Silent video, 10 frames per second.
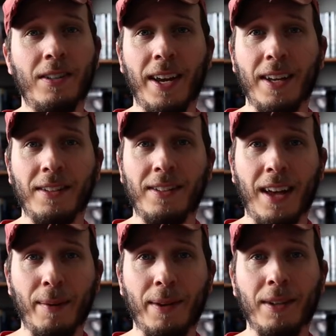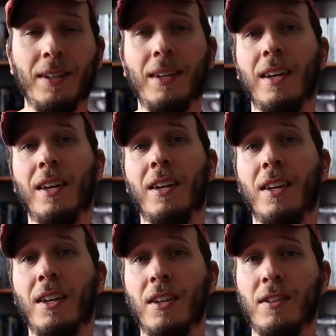Stan Simon
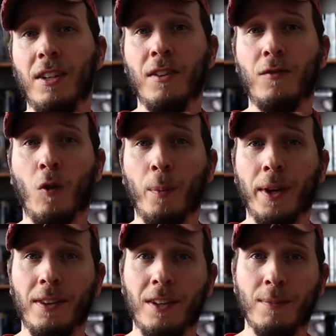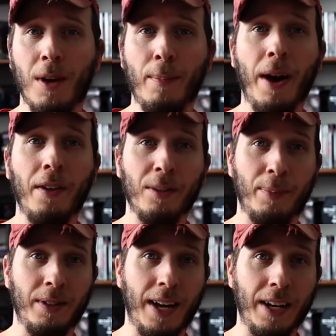is informing them about the
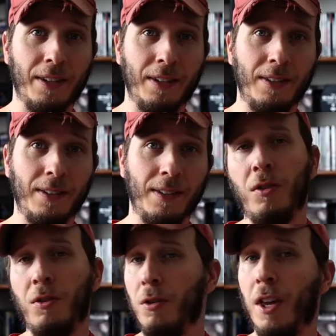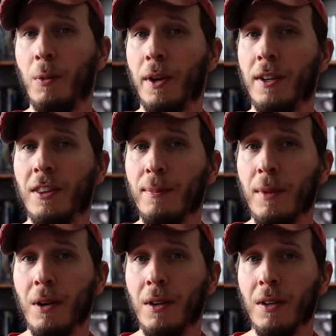Protectors. Do they work at the
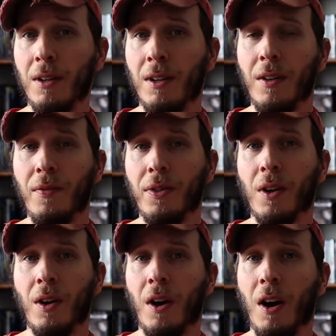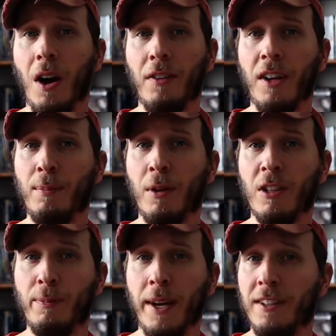mall? Are they
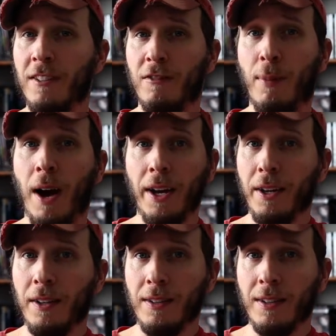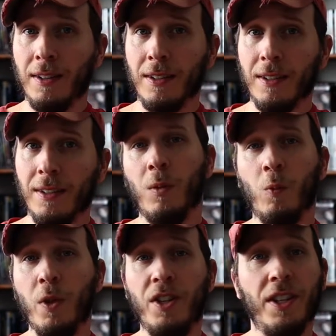prospective buyers?
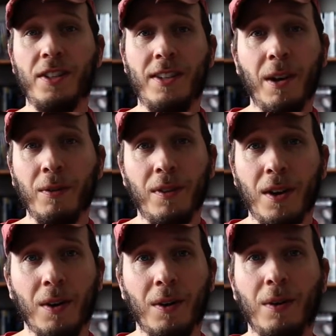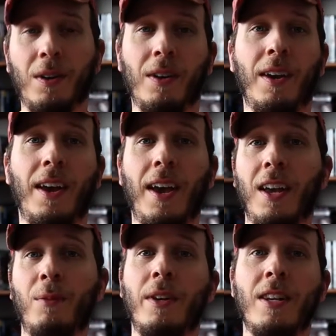We just don't know,
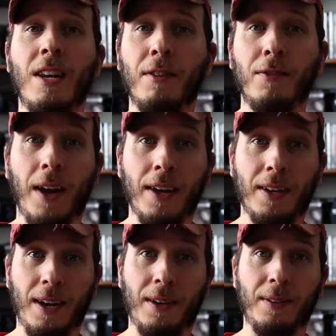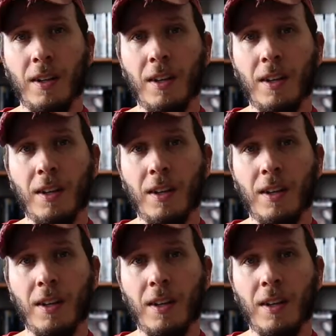and we never find out.